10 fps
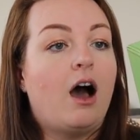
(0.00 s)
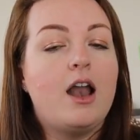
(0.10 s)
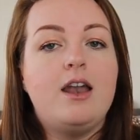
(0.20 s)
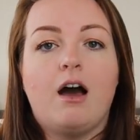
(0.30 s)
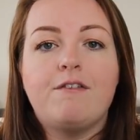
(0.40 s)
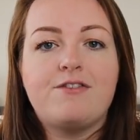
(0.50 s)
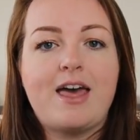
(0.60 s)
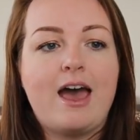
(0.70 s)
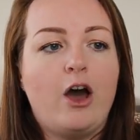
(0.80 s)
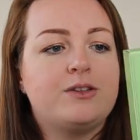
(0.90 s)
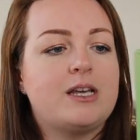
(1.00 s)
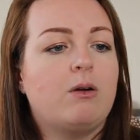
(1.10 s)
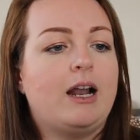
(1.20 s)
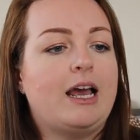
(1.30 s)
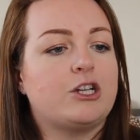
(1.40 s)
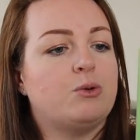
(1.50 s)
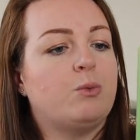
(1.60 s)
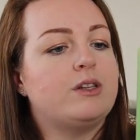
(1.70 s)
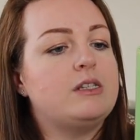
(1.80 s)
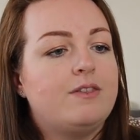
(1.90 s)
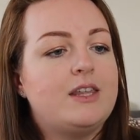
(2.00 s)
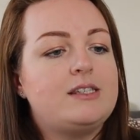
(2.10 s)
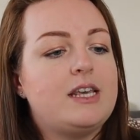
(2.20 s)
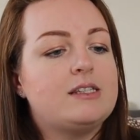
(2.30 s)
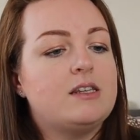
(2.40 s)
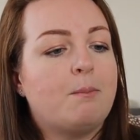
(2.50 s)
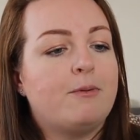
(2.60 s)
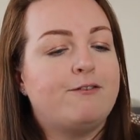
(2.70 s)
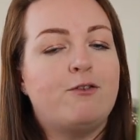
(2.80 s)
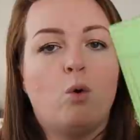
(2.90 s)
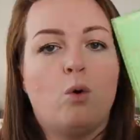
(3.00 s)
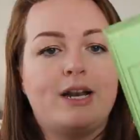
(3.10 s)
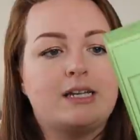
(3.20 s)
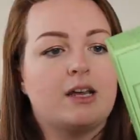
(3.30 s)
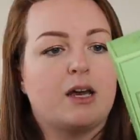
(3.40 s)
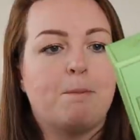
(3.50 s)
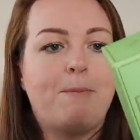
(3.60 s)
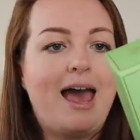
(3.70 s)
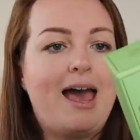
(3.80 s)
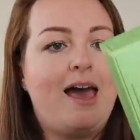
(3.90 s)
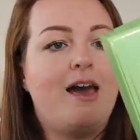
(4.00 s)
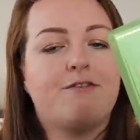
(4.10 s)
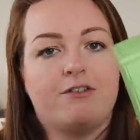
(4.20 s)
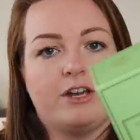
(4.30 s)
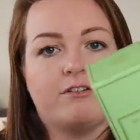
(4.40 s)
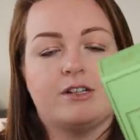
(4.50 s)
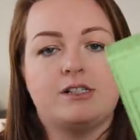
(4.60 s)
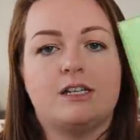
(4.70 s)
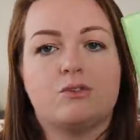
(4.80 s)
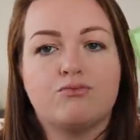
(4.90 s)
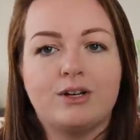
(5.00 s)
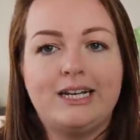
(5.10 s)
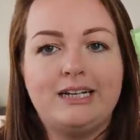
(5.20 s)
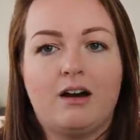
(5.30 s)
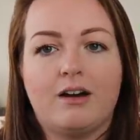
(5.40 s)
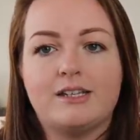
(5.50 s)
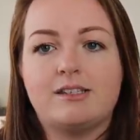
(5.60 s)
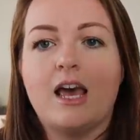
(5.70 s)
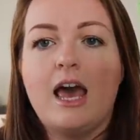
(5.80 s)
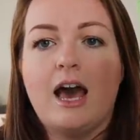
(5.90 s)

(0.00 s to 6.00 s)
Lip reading: I love their hotel collection ones. This is number 4, and it's like a pear fragrance. It's really nice.